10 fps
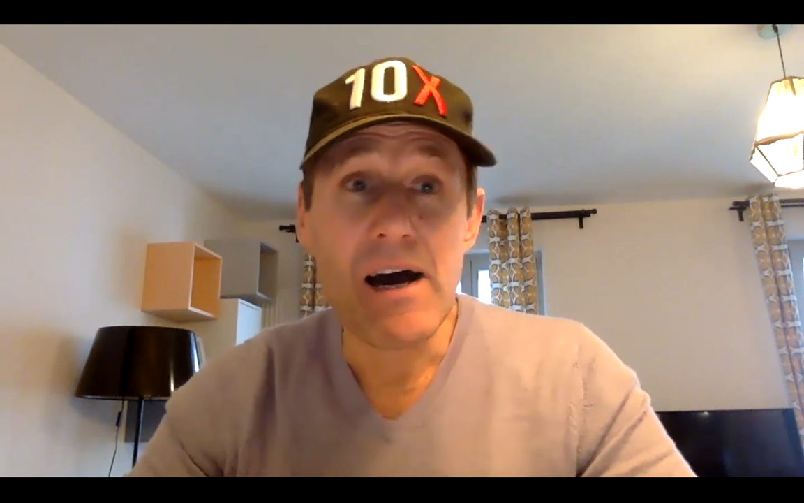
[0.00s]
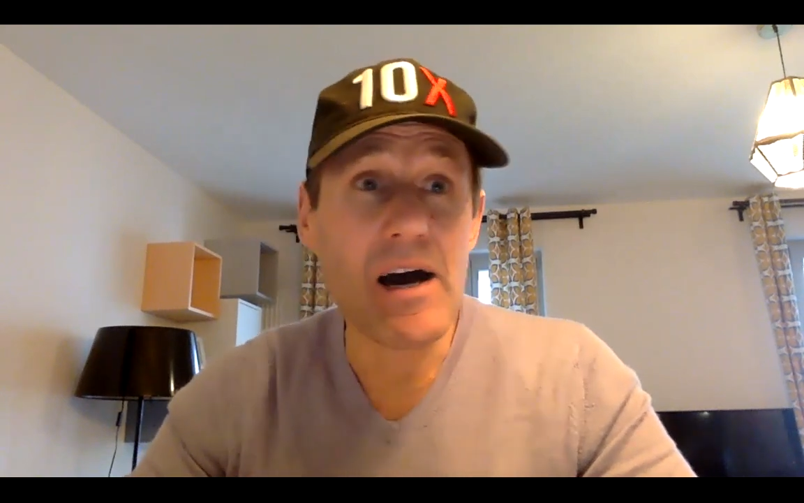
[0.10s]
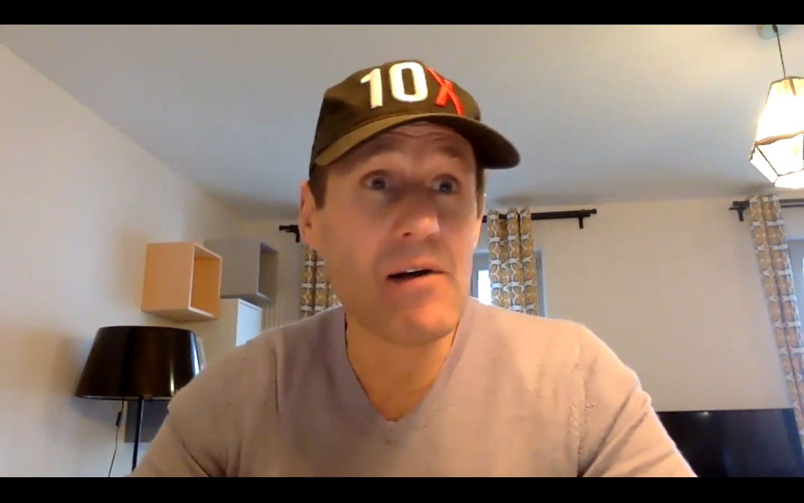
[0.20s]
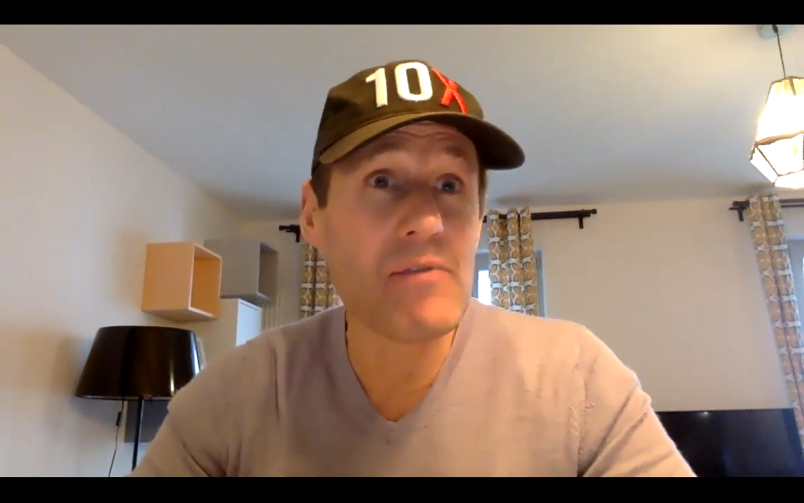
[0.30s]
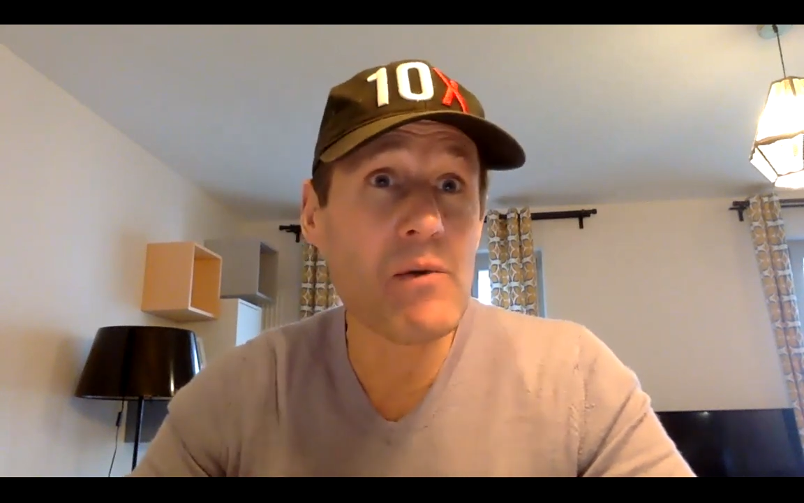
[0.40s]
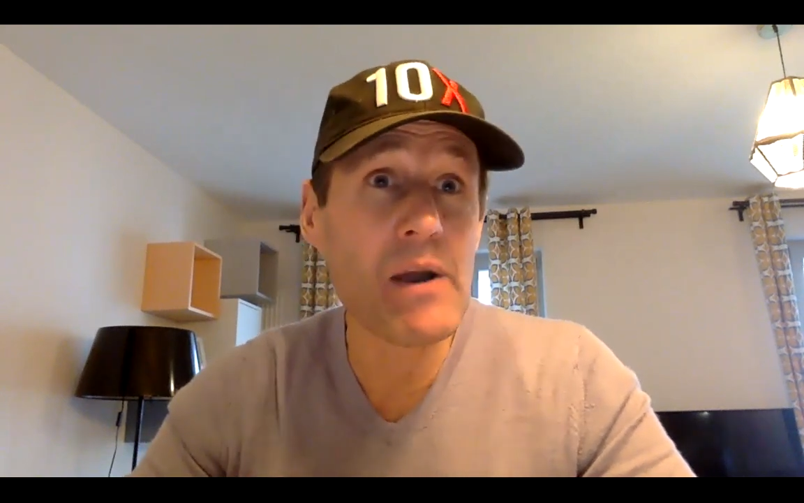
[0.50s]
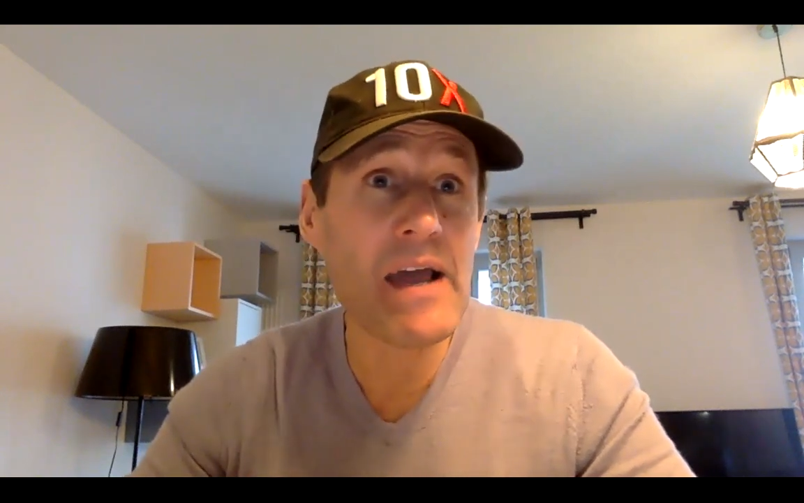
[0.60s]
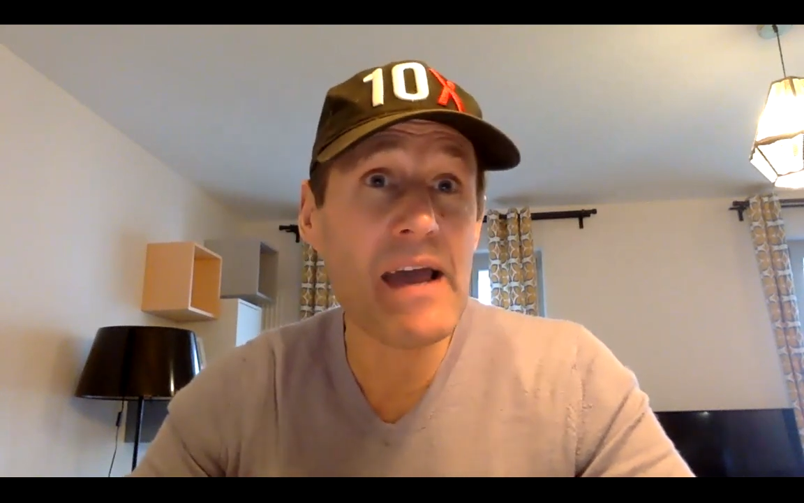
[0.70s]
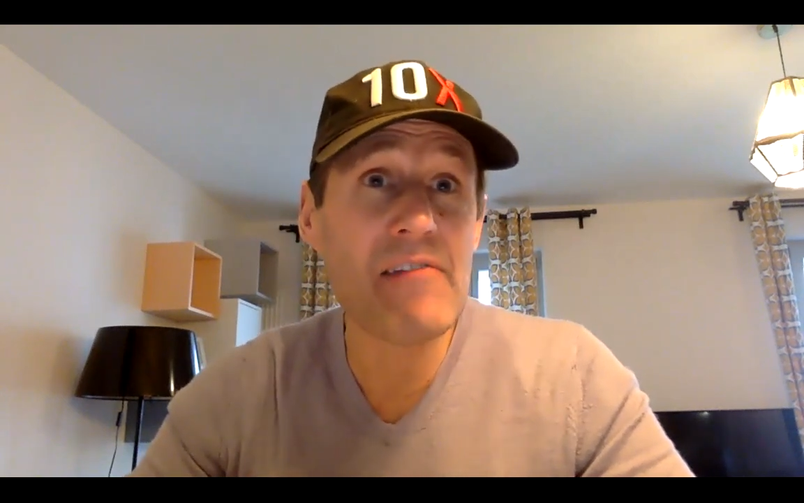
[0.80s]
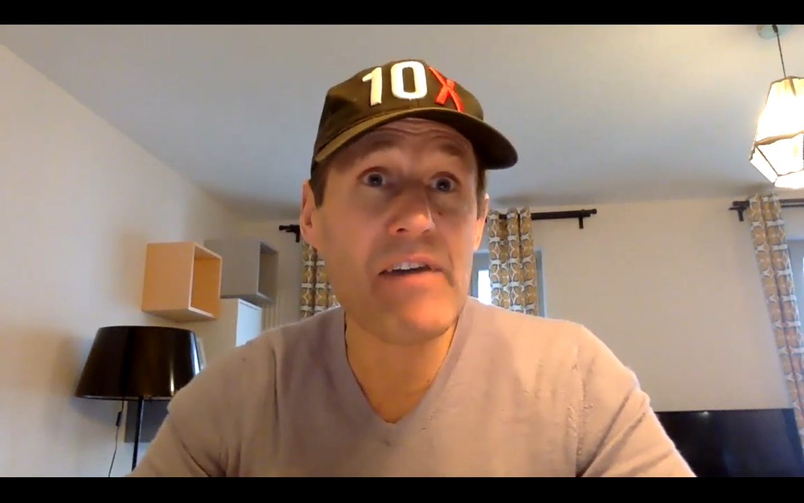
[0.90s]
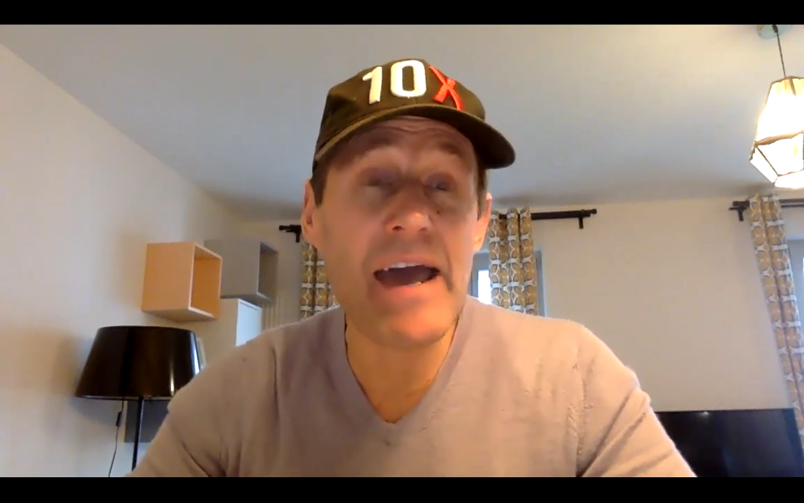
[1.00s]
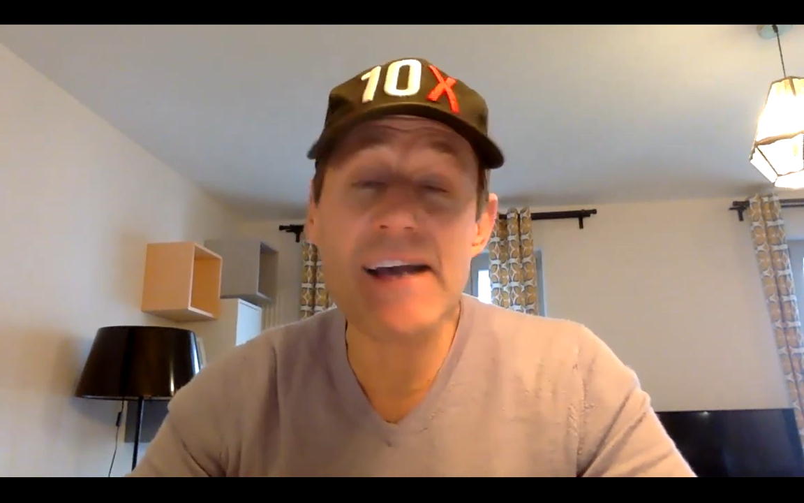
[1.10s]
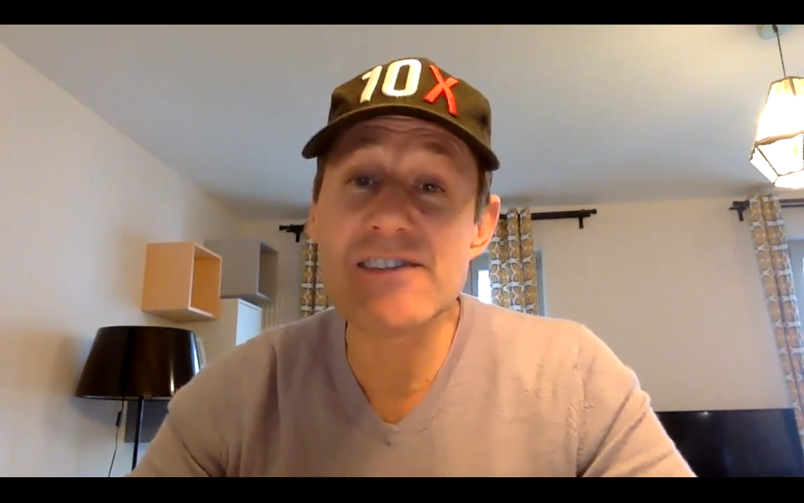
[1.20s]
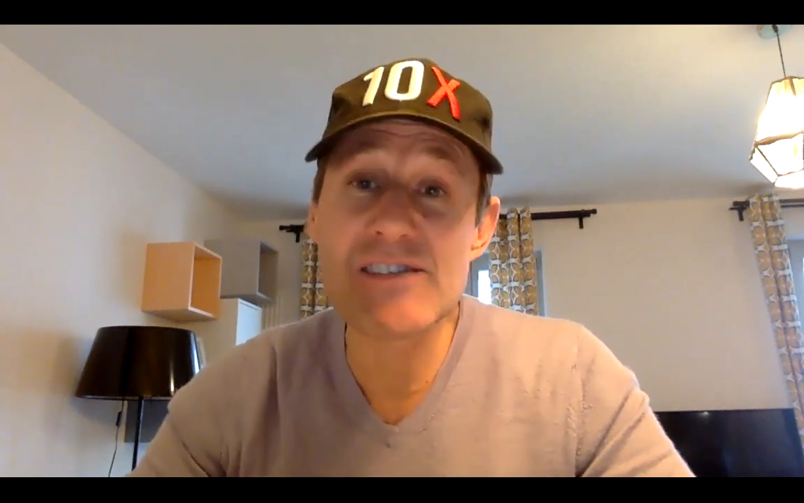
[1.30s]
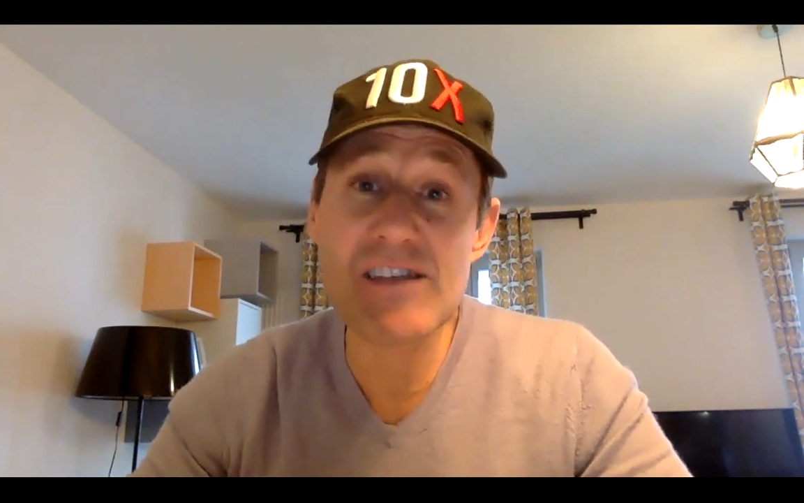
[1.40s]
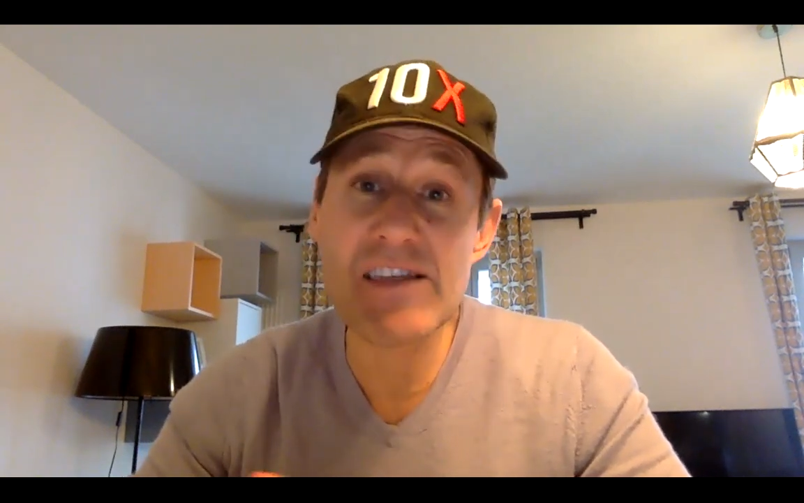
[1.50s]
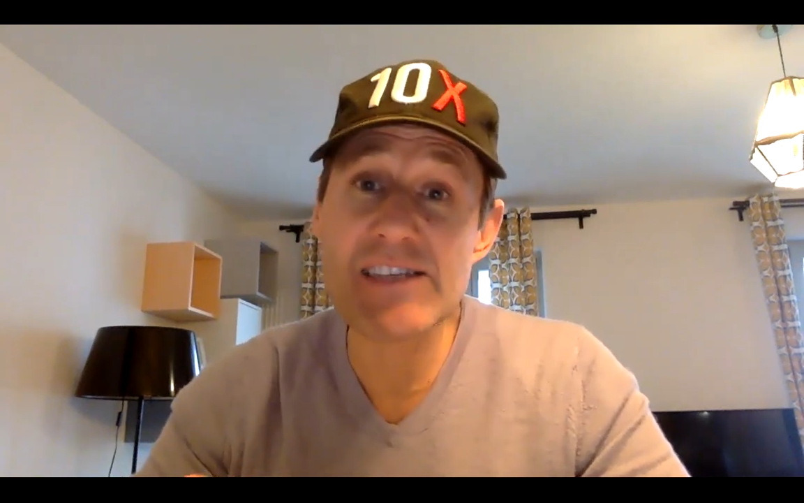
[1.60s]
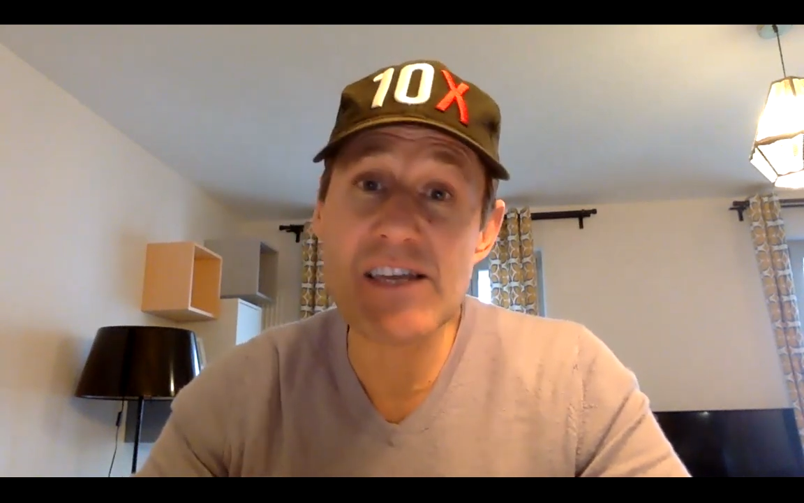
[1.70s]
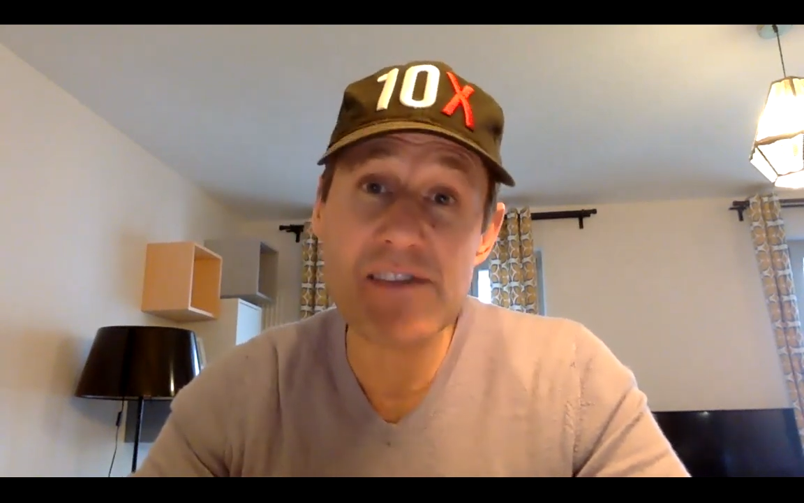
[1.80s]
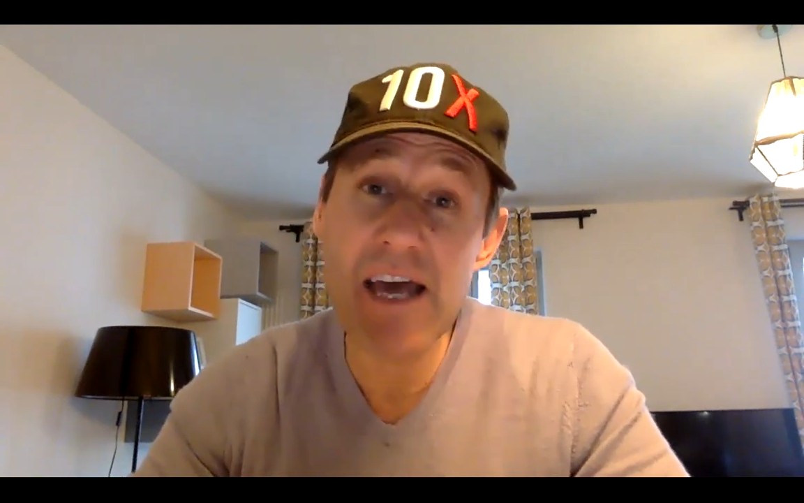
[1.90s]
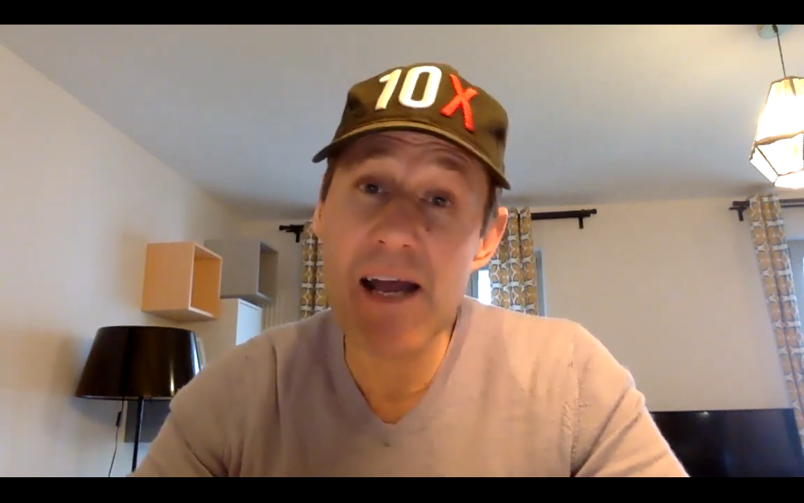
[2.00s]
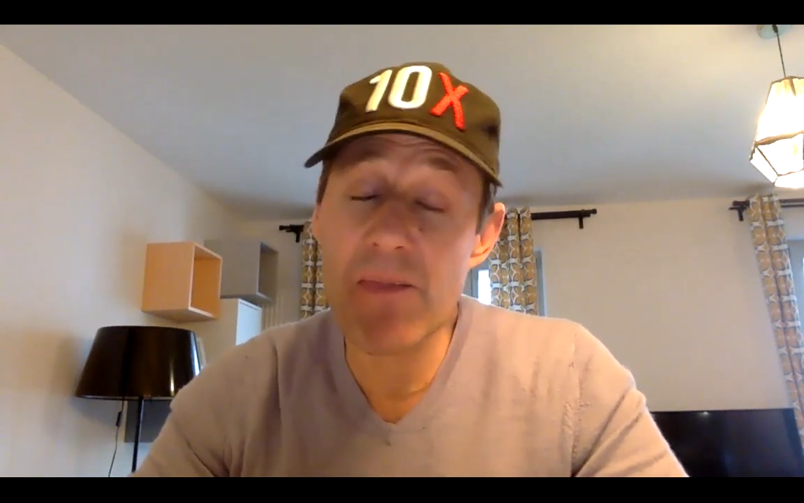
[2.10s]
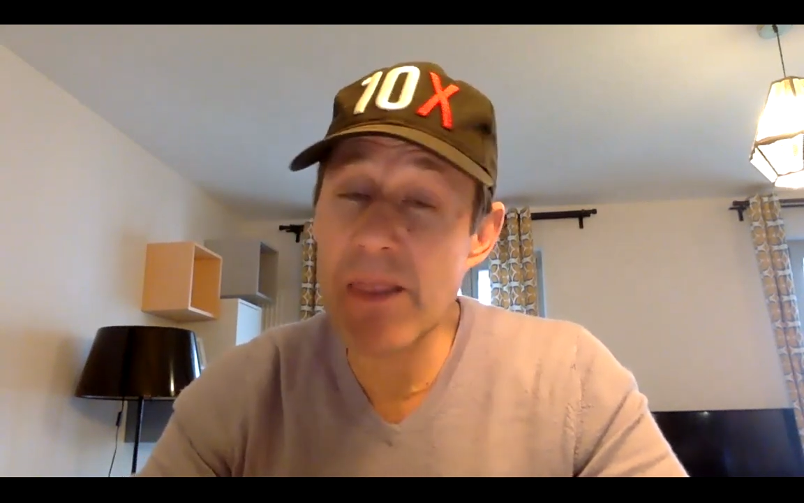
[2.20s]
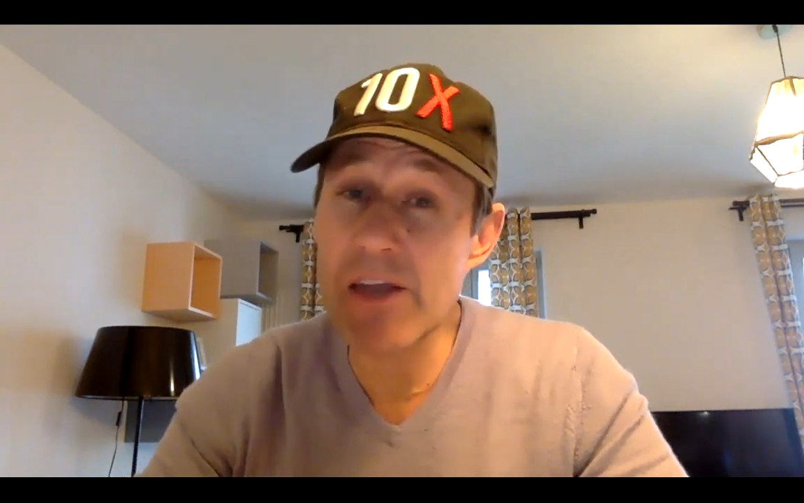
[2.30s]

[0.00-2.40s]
they want to have access to things like that,